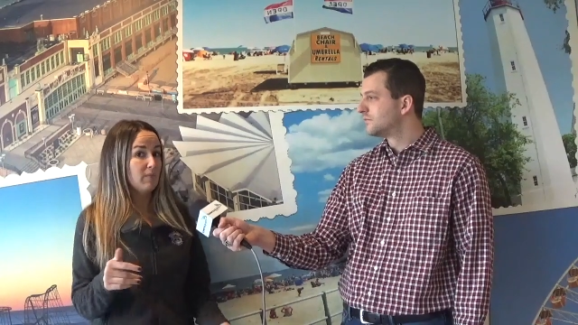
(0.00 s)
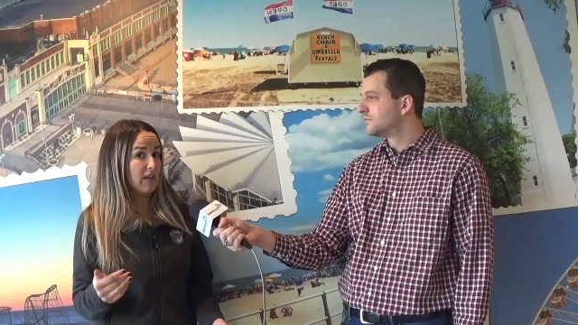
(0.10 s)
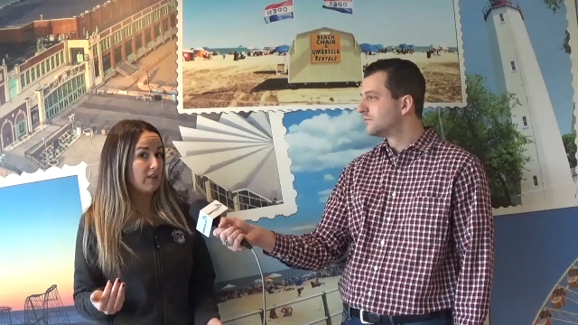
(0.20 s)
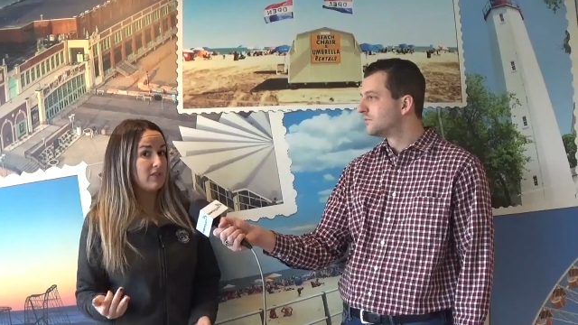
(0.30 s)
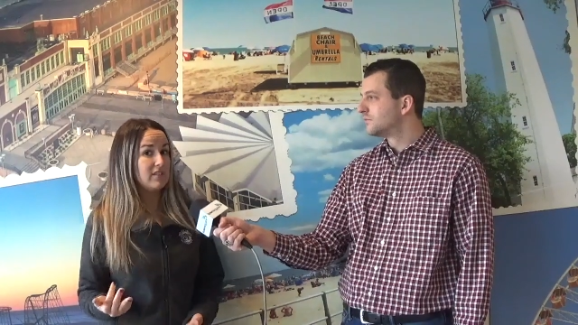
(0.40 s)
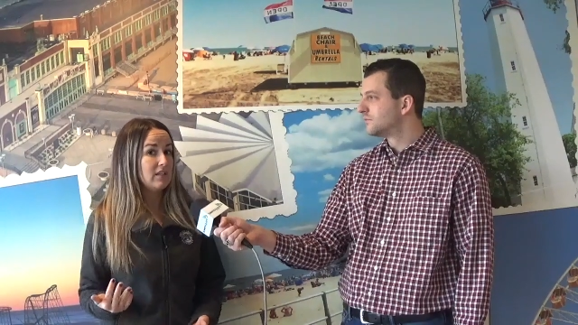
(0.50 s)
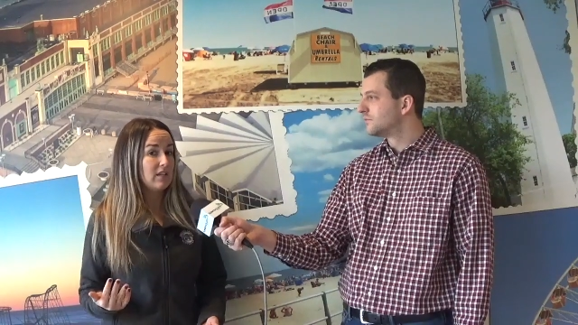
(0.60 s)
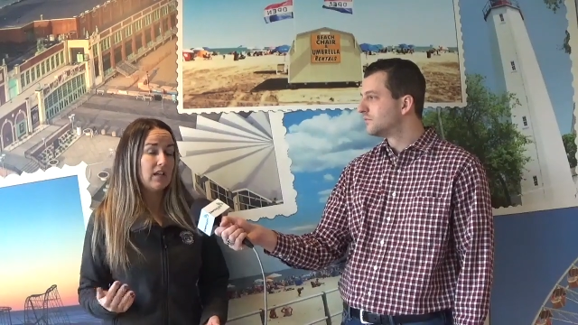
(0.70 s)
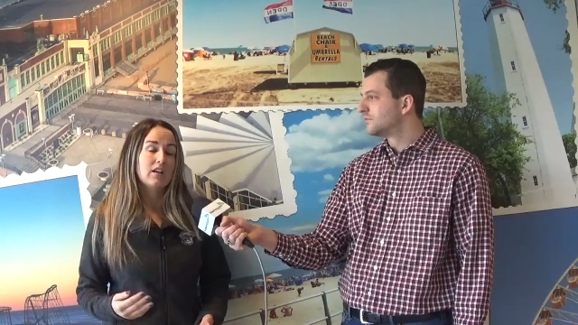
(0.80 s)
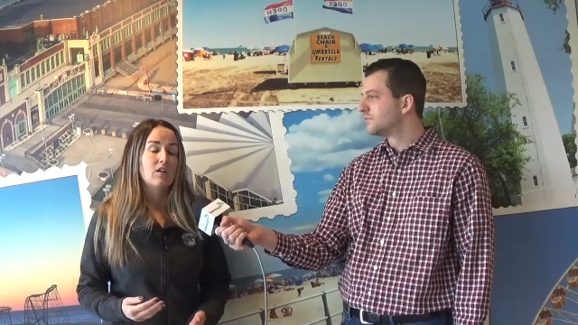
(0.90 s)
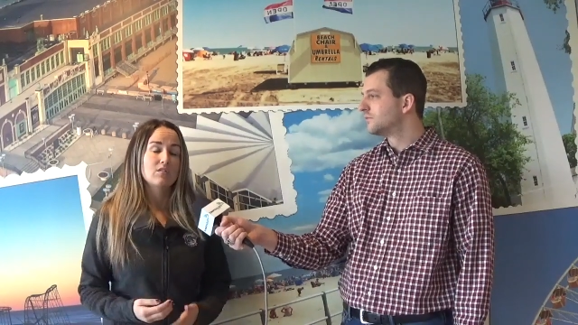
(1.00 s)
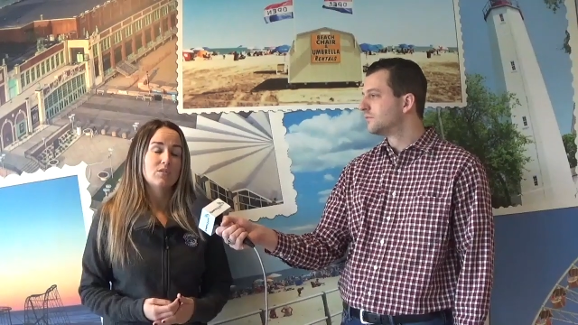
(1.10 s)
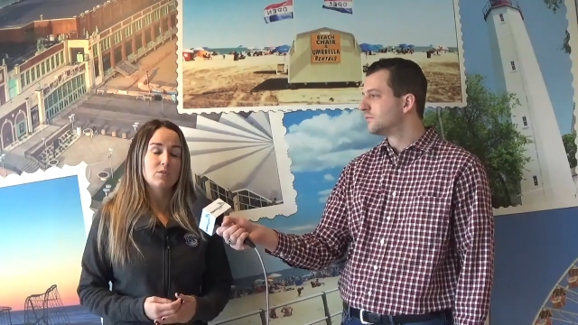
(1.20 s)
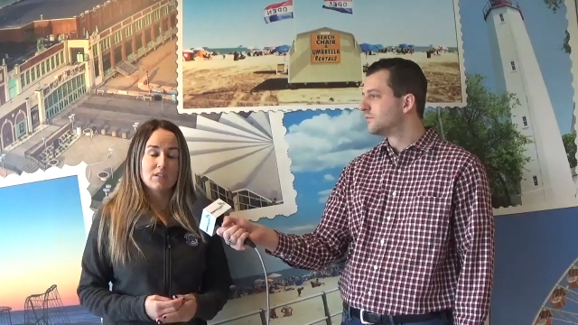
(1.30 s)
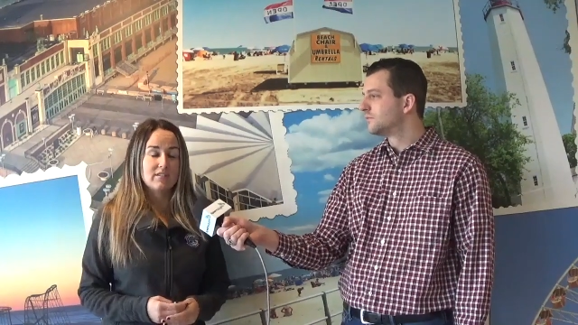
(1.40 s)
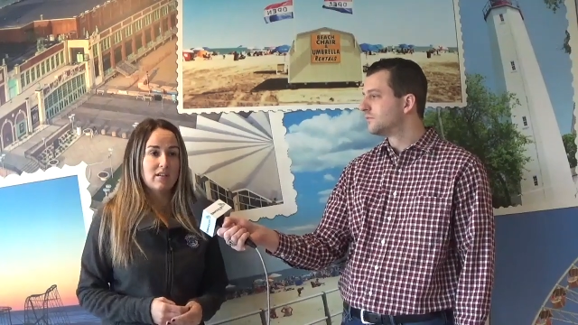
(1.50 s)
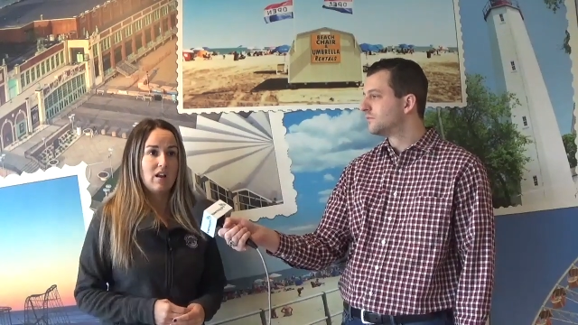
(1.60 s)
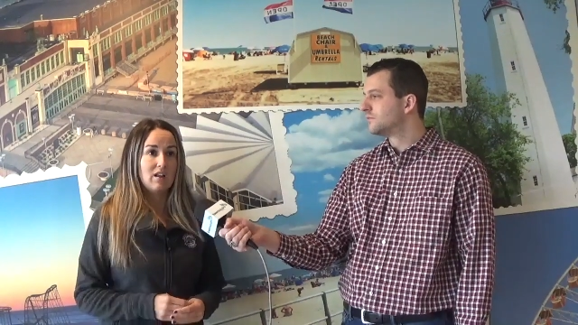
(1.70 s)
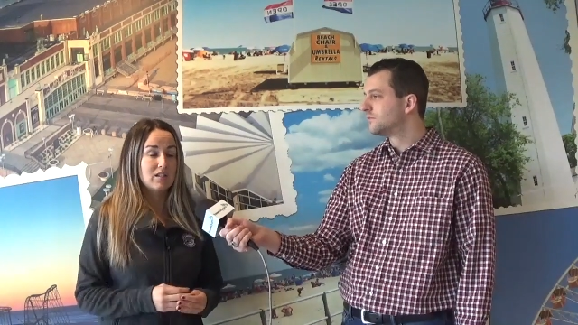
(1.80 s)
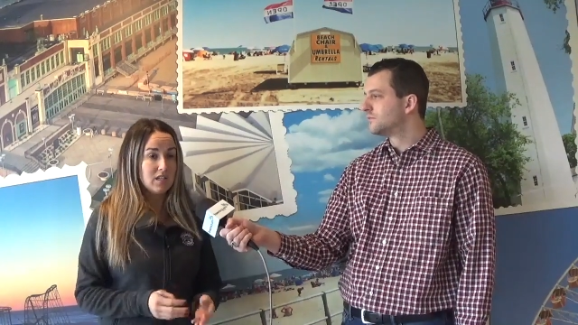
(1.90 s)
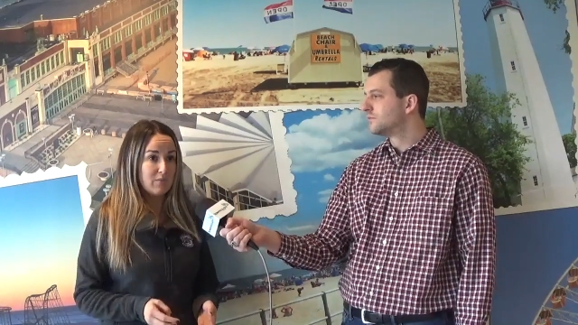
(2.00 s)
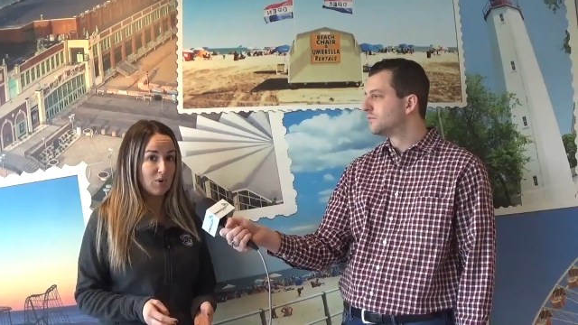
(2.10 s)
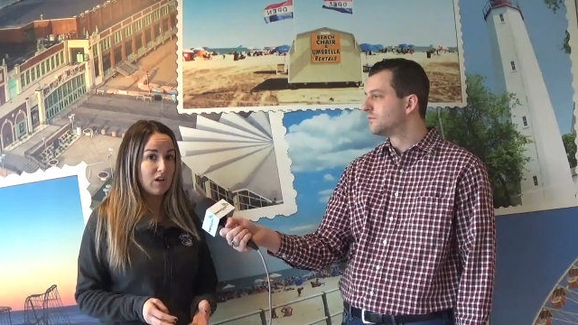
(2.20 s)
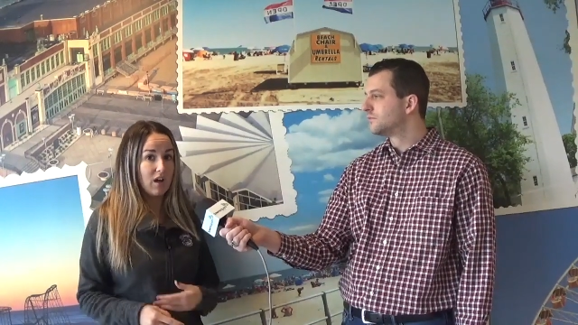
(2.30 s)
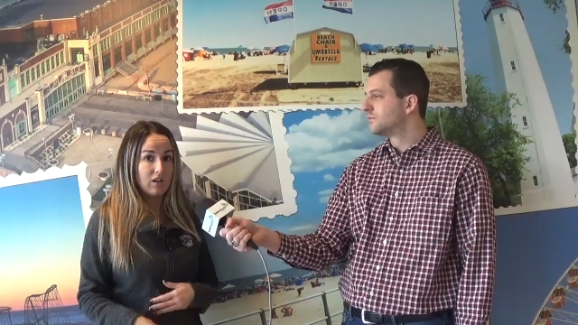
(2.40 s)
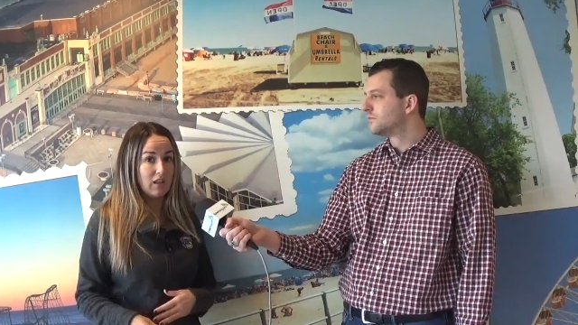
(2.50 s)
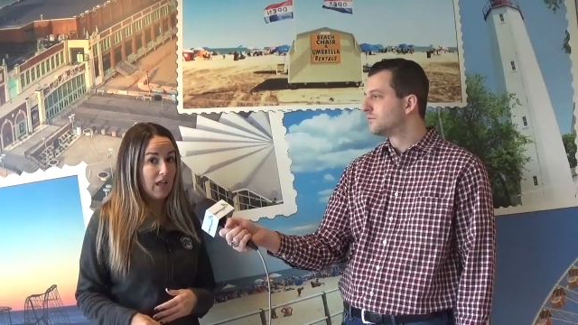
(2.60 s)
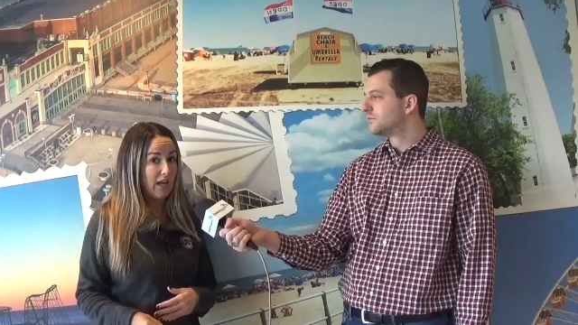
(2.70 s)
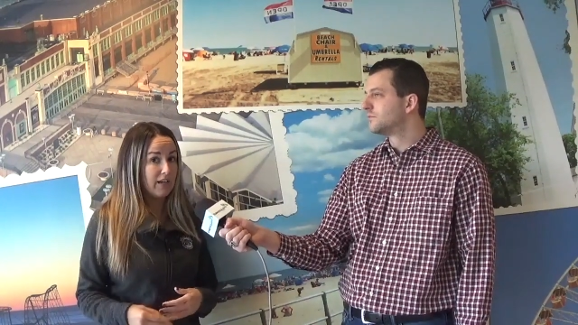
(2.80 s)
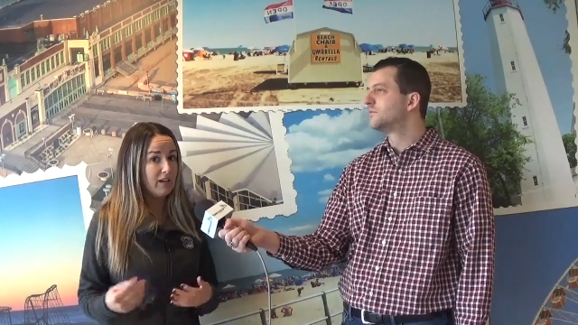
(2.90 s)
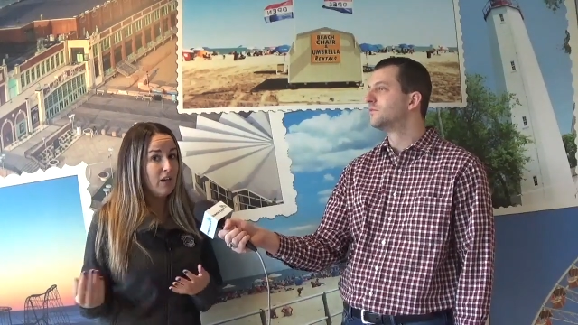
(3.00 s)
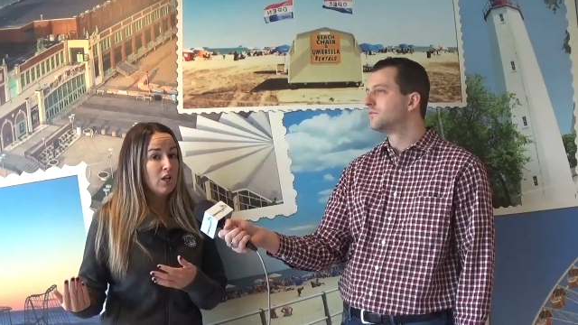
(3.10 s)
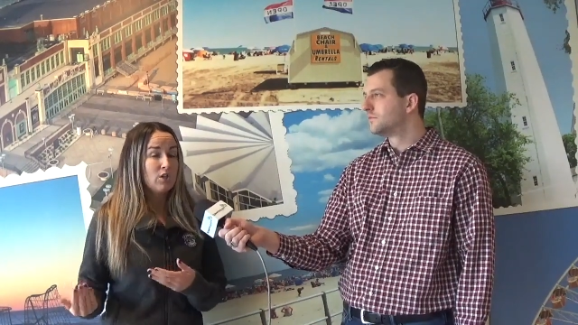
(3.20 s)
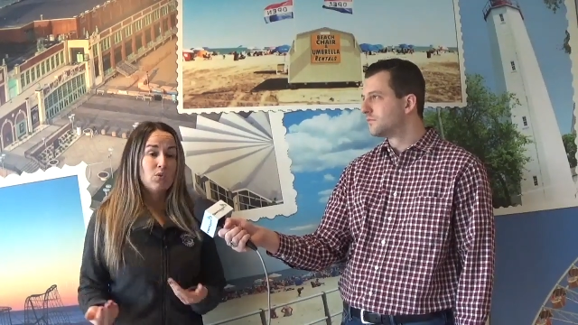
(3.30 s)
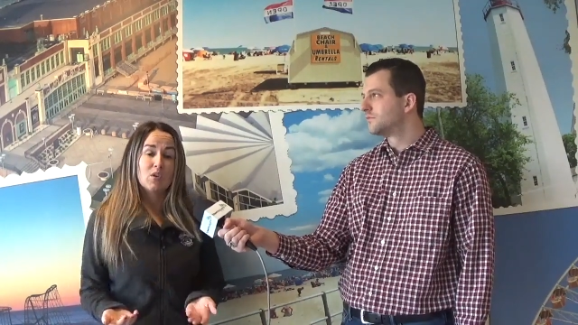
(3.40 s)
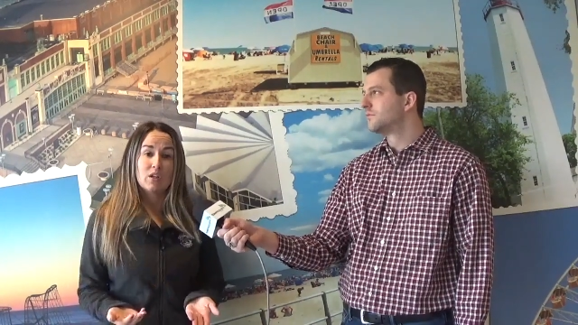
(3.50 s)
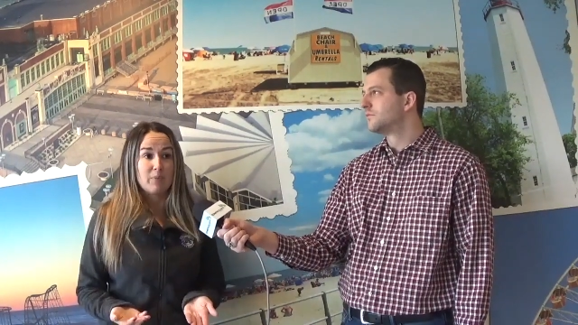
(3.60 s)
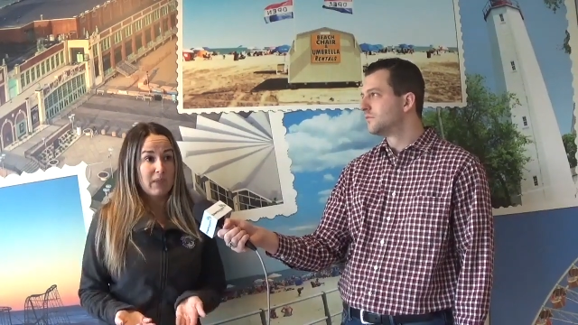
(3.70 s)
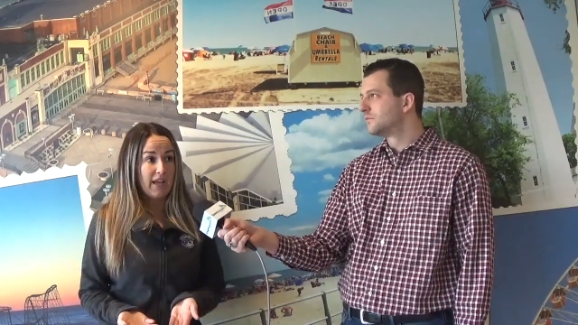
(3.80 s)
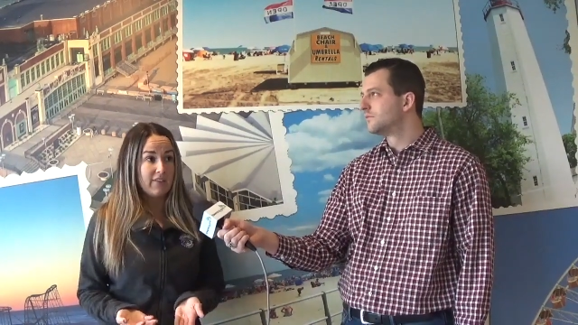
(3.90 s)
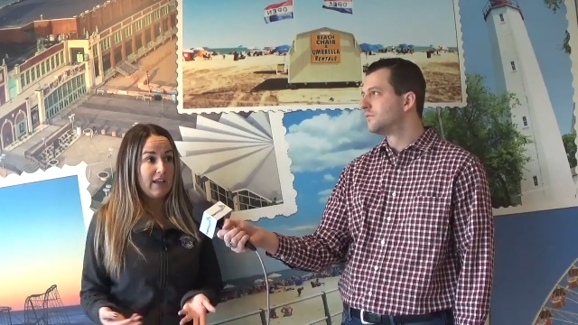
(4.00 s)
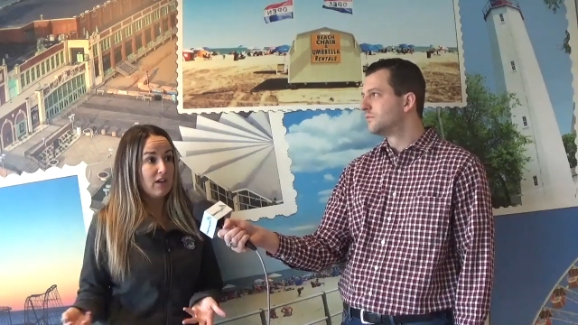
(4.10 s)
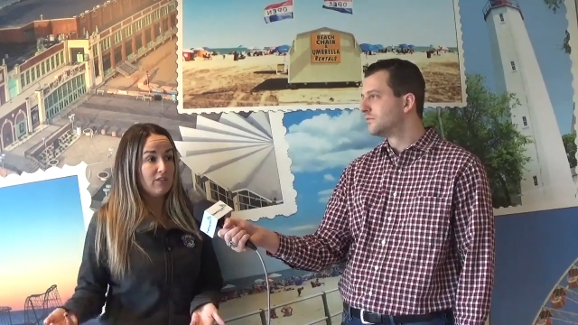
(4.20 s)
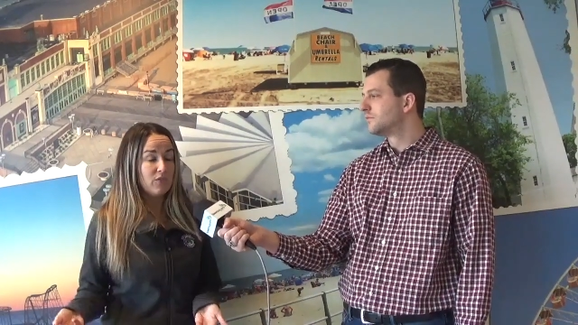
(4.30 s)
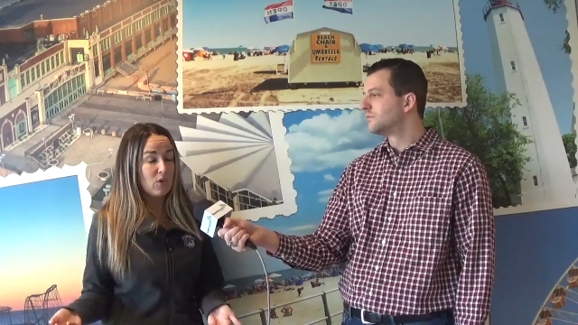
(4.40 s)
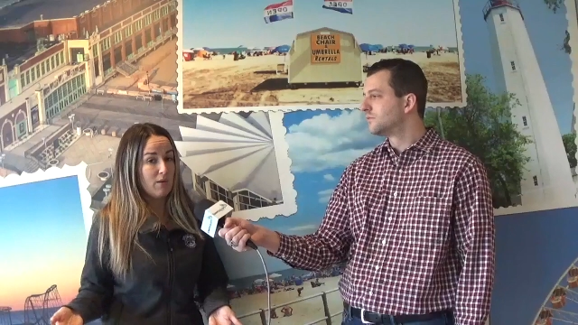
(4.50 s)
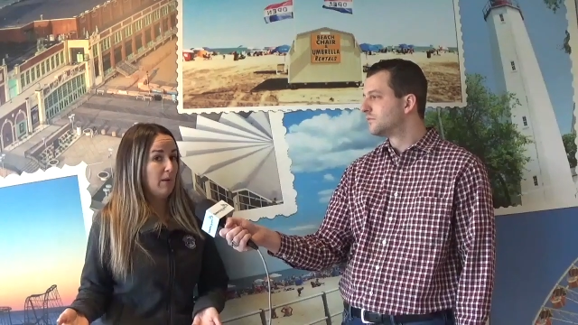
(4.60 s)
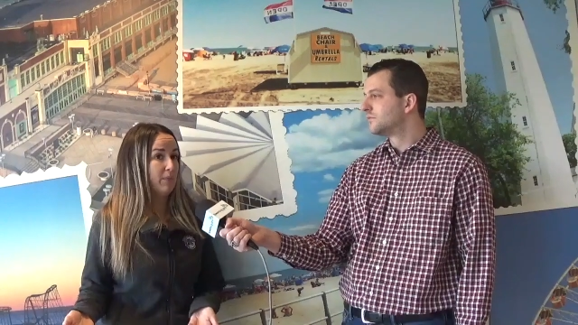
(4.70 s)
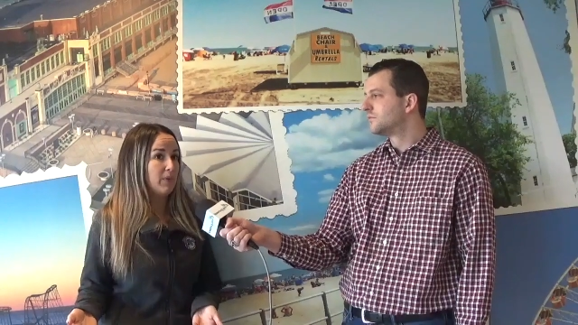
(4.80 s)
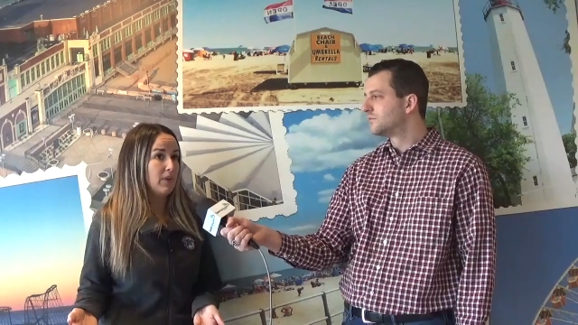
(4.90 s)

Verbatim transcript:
Speaker 1: you might have seen it also listed on Teamwork Online. You can apply there if you come up